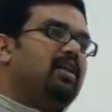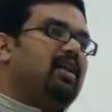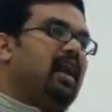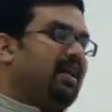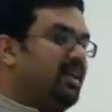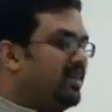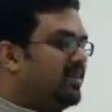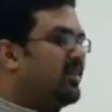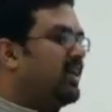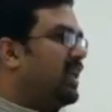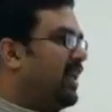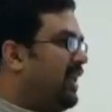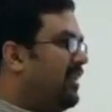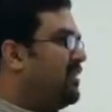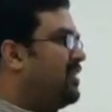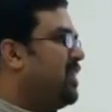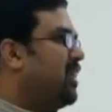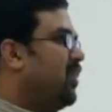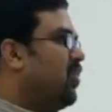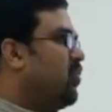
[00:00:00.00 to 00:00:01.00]
That is the
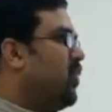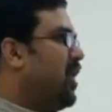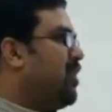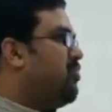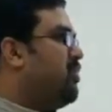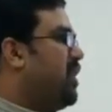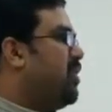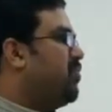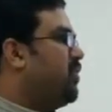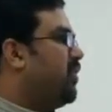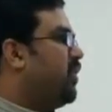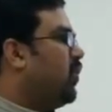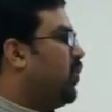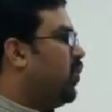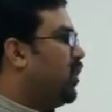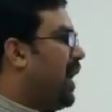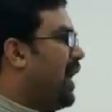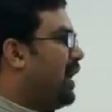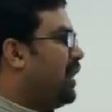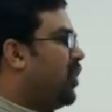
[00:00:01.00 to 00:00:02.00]
reason why people
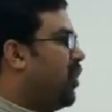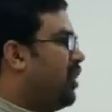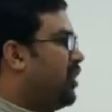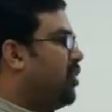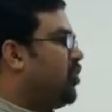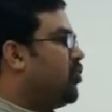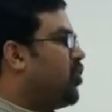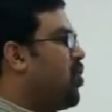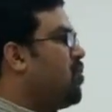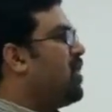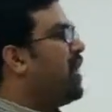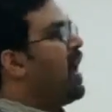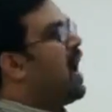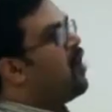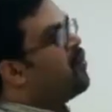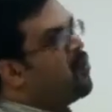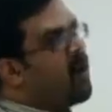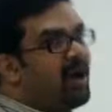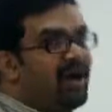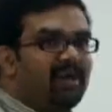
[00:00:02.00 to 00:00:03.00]
who write on this topic
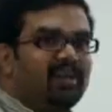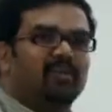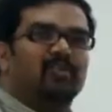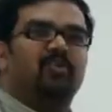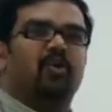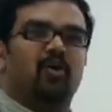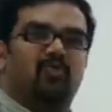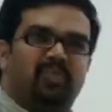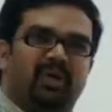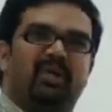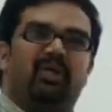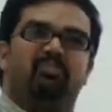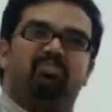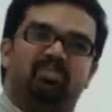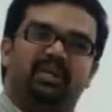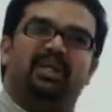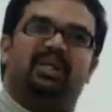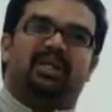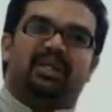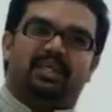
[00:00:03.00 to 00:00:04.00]
avoid this topic
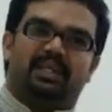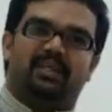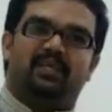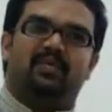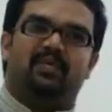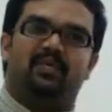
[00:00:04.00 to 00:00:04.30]
completely.